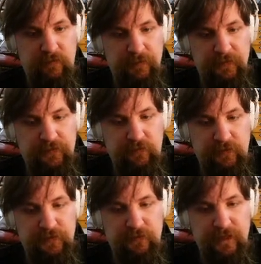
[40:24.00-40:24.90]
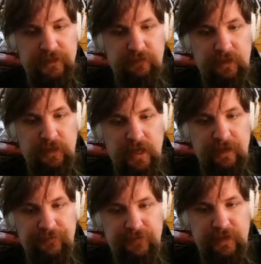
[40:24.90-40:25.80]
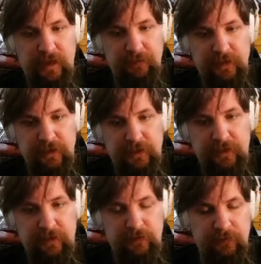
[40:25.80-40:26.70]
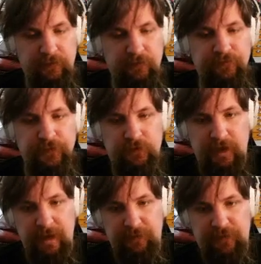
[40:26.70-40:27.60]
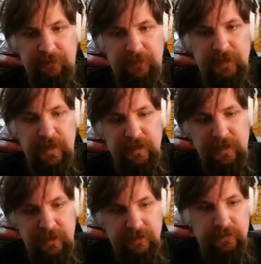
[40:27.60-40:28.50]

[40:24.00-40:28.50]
The storage crate to our left, I'm gonna go grab something I need.